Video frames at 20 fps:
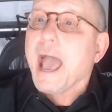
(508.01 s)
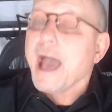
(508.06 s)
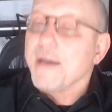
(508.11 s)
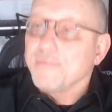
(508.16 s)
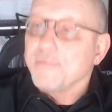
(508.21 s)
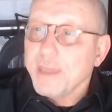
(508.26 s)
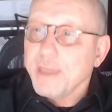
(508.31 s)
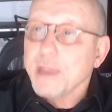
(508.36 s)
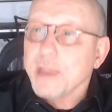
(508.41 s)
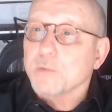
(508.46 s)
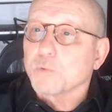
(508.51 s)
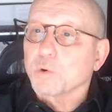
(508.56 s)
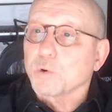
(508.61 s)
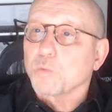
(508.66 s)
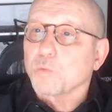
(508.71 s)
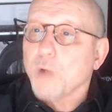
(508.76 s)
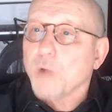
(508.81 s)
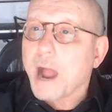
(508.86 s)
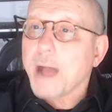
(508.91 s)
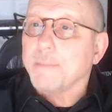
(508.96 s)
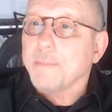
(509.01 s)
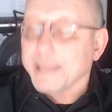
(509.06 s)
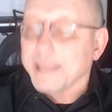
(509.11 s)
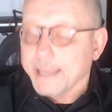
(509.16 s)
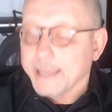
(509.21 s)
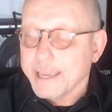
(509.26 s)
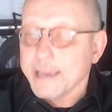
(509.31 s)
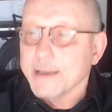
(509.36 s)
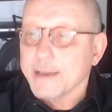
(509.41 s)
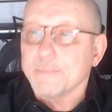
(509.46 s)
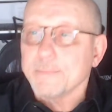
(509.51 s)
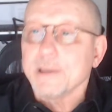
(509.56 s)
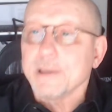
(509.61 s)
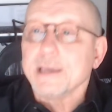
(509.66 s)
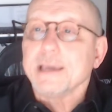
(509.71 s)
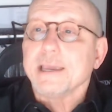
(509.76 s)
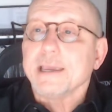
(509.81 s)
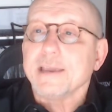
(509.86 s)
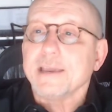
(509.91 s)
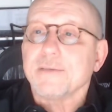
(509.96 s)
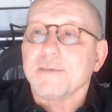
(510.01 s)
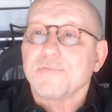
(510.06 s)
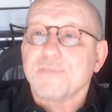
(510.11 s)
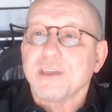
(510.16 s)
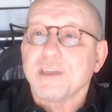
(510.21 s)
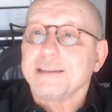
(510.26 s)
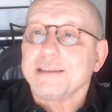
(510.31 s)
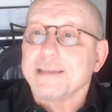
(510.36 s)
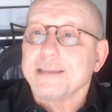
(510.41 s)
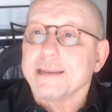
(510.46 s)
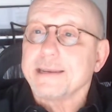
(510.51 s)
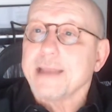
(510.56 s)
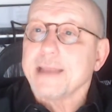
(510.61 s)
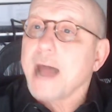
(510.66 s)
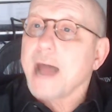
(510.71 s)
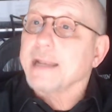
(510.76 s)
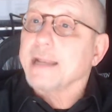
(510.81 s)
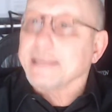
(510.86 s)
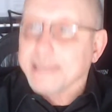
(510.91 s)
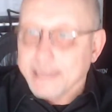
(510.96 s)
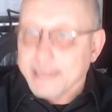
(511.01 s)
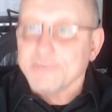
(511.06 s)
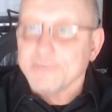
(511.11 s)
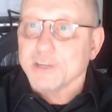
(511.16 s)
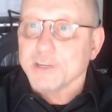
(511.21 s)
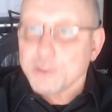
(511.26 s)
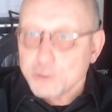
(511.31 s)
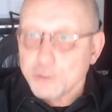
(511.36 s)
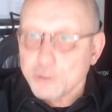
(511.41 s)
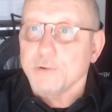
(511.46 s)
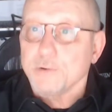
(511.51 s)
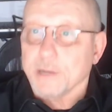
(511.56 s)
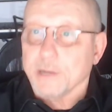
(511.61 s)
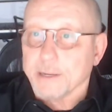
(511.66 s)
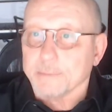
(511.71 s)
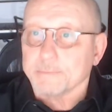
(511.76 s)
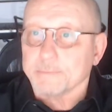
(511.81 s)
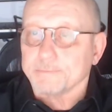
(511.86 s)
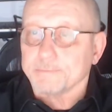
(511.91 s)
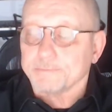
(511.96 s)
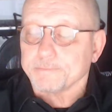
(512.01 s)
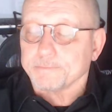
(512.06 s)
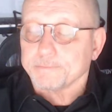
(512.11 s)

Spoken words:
and they were robbing him if they did not give it to him.